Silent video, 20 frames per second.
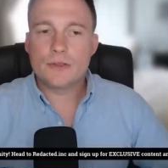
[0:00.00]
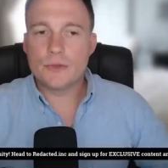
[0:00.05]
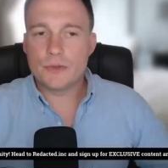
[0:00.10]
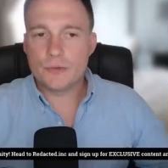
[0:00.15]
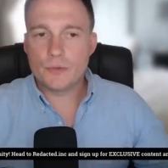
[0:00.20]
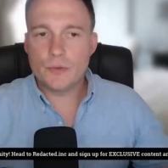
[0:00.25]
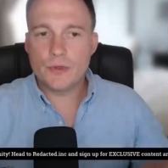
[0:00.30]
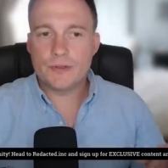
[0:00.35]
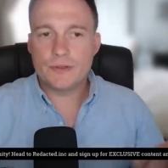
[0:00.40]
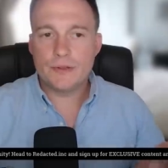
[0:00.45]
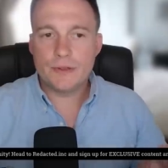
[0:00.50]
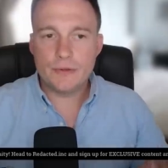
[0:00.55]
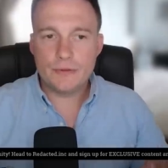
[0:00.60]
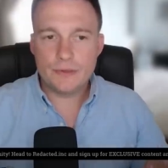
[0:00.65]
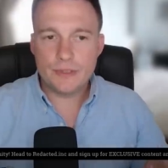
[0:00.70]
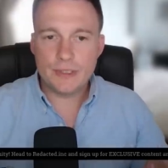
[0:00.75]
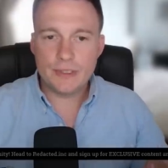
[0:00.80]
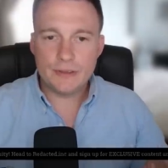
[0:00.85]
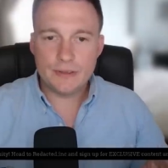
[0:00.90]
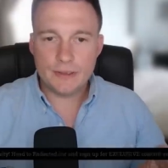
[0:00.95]
So it's worth
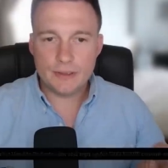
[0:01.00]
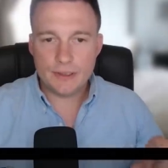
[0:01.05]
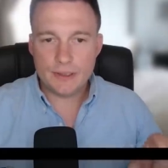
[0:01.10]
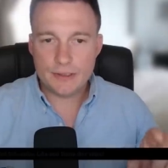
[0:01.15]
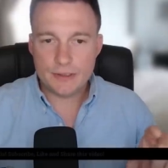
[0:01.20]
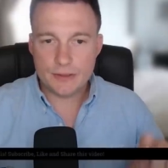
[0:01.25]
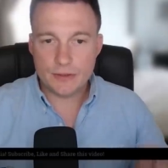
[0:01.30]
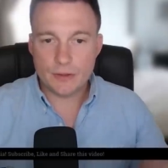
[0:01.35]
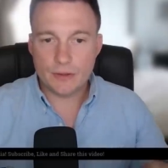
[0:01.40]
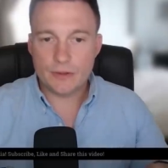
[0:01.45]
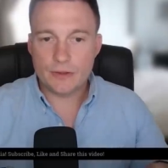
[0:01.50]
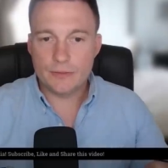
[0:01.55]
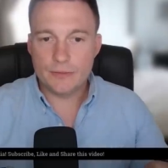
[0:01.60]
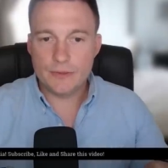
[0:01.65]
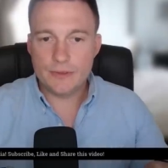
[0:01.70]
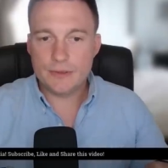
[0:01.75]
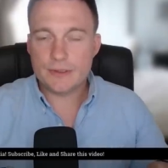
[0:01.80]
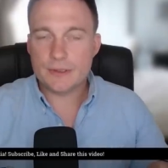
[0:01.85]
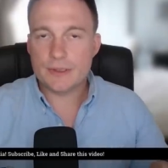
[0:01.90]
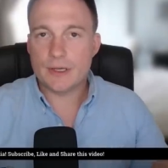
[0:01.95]
noting that these
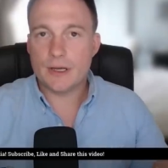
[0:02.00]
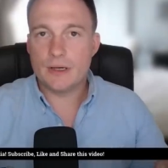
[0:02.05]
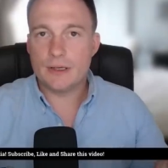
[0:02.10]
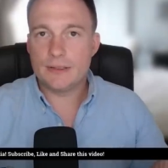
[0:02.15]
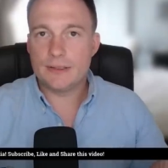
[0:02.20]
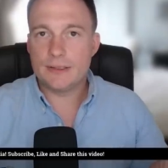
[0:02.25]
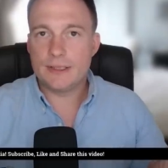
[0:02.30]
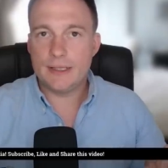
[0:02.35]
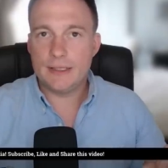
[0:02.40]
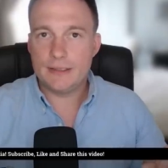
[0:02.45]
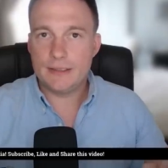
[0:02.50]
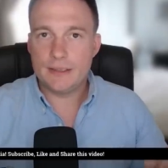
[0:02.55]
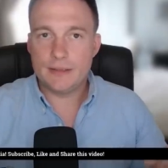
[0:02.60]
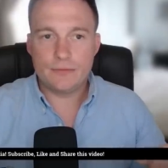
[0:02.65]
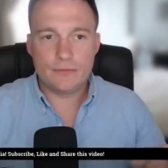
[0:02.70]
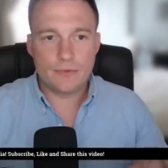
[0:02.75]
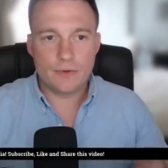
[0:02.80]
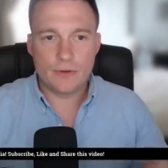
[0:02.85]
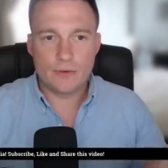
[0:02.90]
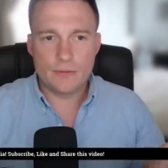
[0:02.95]
documents are
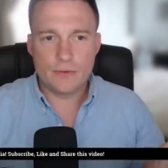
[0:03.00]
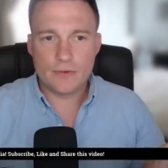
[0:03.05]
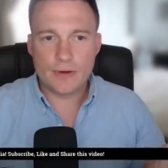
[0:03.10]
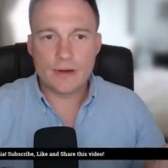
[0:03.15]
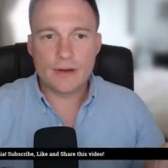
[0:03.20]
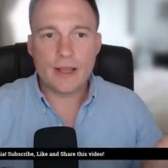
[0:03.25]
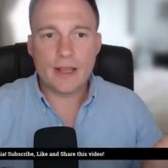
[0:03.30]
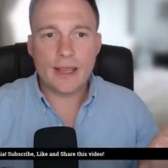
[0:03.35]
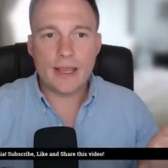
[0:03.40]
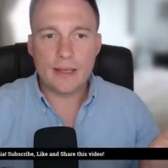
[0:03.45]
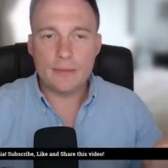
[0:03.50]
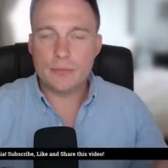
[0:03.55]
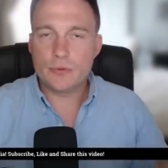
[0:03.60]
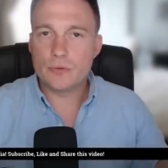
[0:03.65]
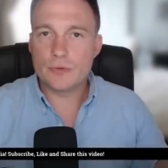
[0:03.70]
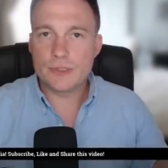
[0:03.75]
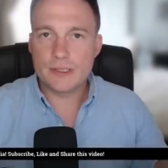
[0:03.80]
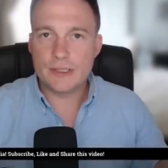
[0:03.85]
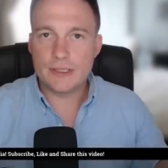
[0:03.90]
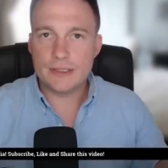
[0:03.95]
dated from around
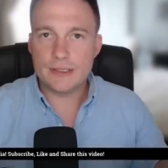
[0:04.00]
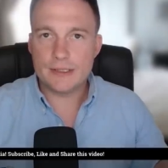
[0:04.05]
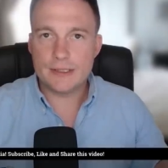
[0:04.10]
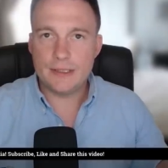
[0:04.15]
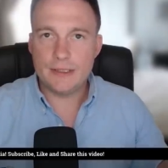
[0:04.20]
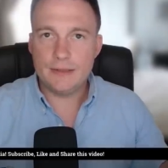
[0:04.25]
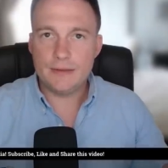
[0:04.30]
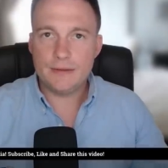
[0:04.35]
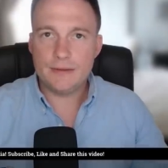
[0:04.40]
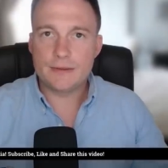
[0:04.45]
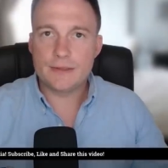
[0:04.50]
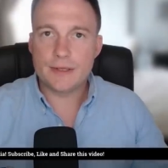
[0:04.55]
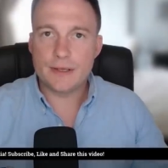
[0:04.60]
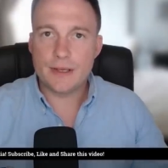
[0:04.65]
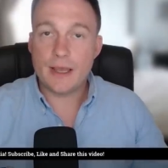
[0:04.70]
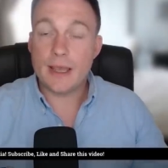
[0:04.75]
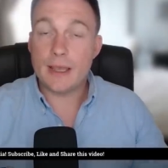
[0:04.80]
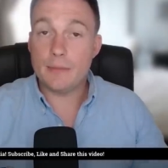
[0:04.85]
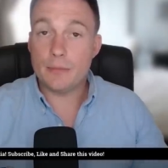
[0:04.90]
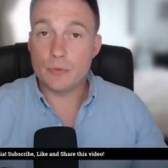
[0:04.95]
April 16th
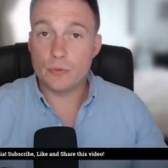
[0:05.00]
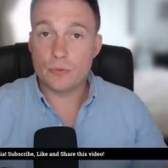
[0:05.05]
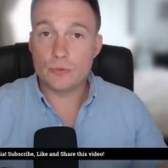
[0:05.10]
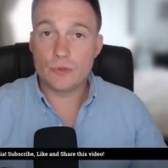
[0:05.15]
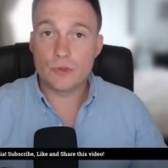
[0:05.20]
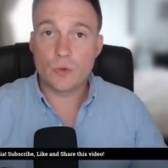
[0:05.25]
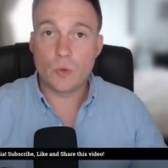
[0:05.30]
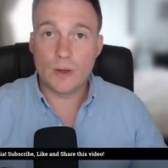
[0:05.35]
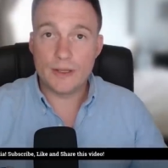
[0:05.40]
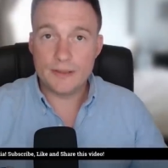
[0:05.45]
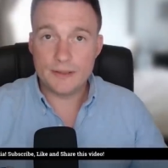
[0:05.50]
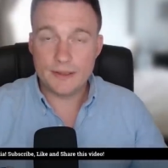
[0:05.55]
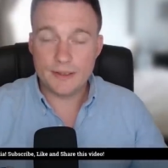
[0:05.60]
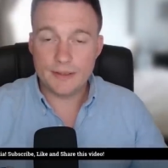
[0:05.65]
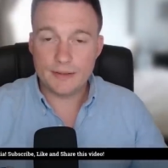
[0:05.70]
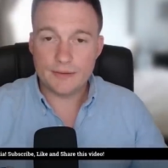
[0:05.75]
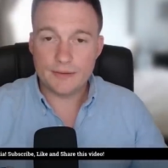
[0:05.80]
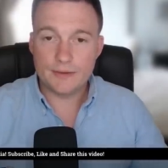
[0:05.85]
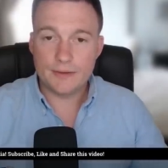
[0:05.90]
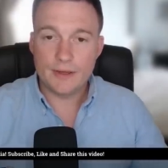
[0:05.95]
to April
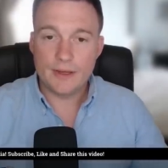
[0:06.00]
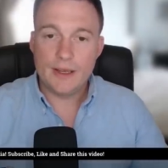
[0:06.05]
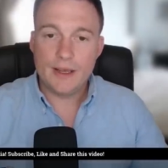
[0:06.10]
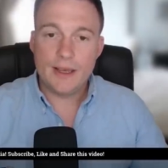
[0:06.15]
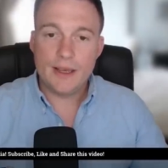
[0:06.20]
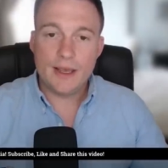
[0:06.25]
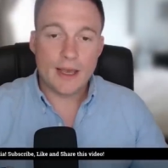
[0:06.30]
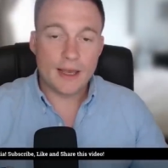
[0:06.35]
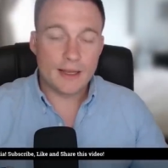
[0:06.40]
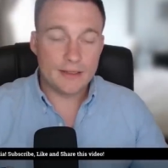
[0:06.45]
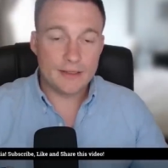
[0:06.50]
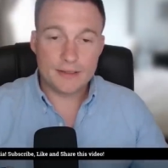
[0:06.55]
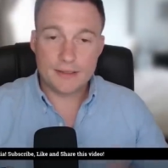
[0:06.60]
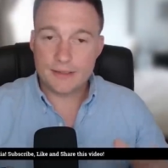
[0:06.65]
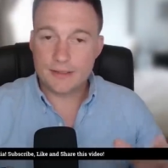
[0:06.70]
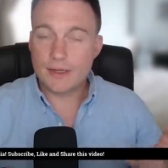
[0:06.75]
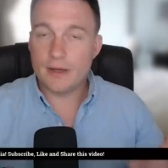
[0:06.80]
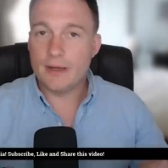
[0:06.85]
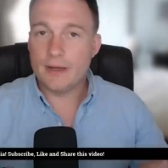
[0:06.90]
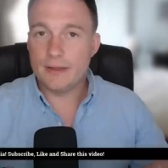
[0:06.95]
20th. And as
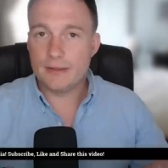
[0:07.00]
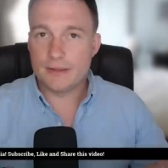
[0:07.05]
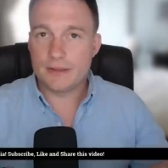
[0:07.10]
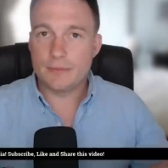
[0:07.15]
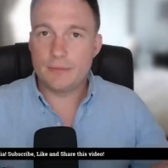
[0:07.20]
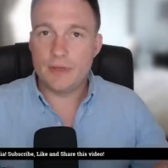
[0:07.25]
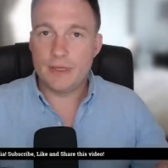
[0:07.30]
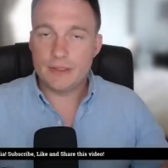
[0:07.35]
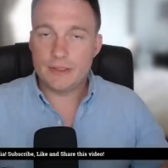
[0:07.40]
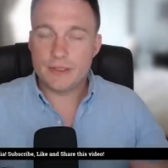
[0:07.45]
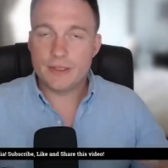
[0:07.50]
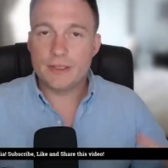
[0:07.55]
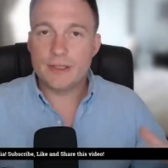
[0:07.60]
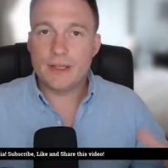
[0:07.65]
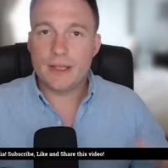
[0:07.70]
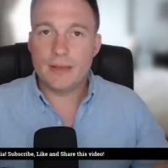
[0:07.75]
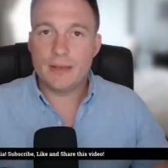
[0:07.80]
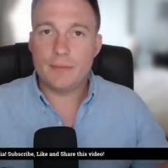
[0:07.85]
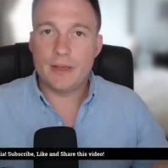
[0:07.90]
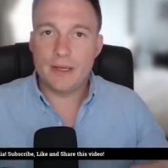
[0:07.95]
dire as the picture
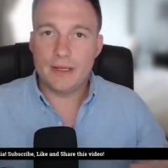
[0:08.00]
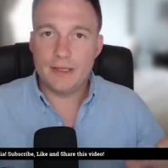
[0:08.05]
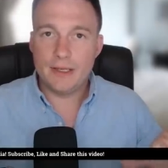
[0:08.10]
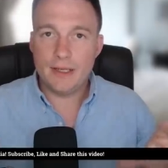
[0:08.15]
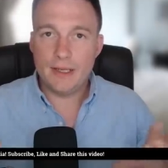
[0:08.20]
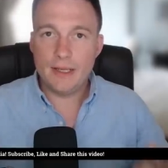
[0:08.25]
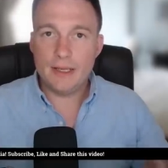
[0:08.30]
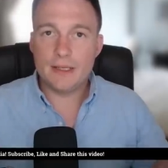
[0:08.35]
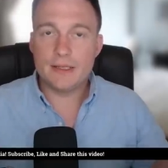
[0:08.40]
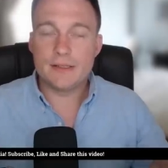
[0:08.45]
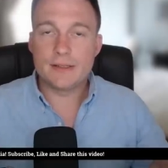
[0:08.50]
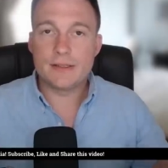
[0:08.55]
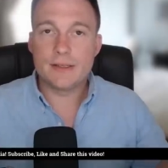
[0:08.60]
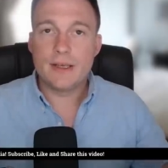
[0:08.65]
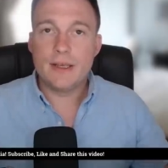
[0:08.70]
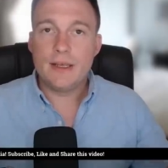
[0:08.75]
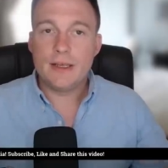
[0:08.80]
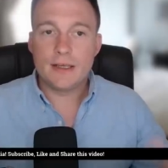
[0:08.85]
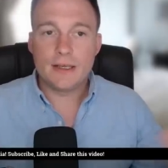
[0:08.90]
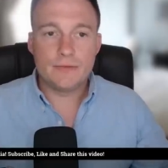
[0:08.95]
that they paint is,
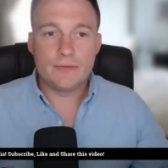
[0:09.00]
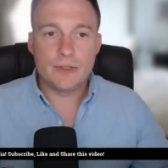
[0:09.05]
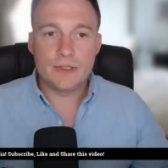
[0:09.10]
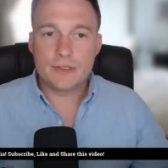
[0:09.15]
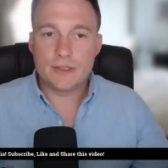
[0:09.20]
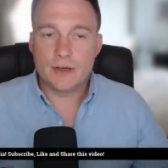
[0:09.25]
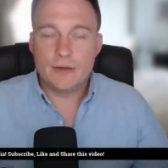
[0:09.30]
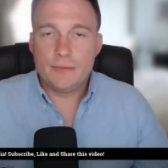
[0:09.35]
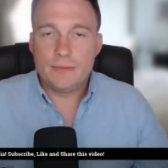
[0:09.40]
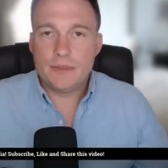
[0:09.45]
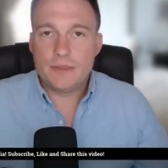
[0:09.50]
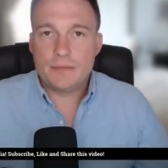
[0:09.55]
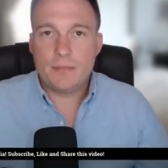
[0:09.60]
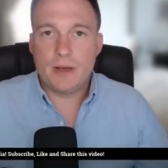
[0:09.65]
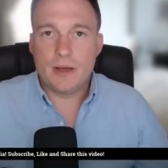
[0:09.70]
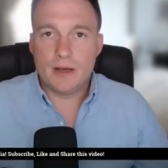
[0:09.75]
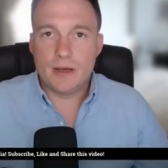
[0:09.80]
given the time that's